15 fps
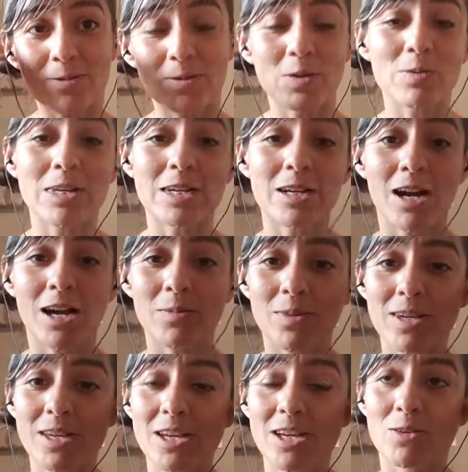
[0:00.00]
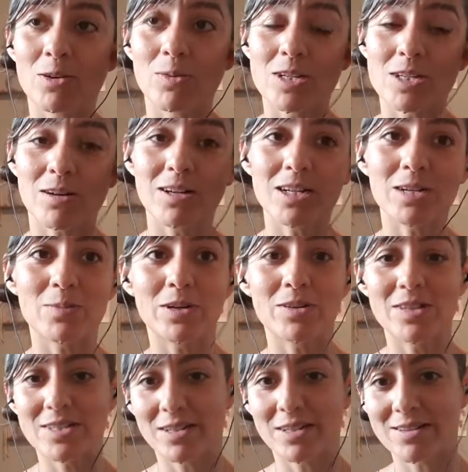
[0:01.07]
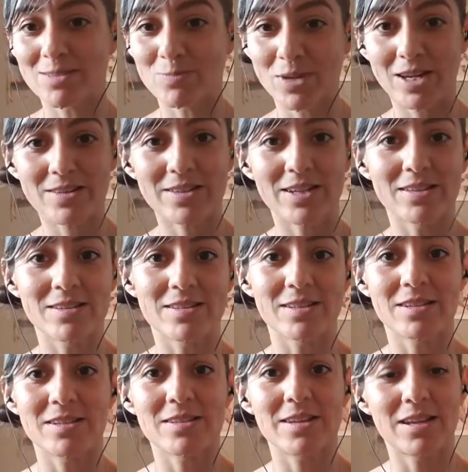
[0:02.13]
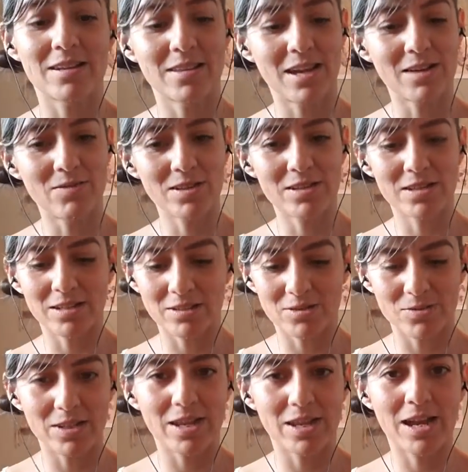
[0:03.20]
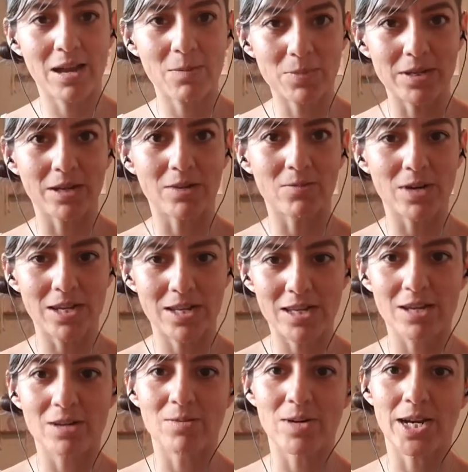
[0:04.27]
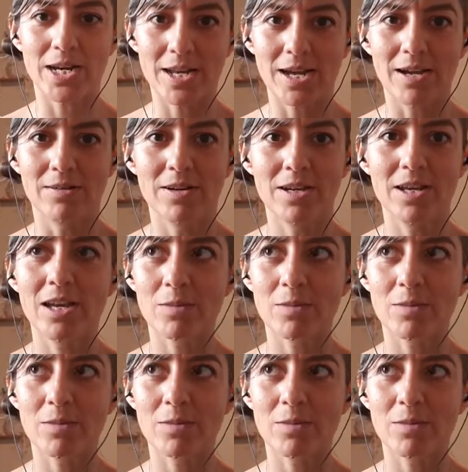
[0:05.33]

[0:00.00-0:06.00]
When we talk about these experiences, like the, everything is really happening right here, right now,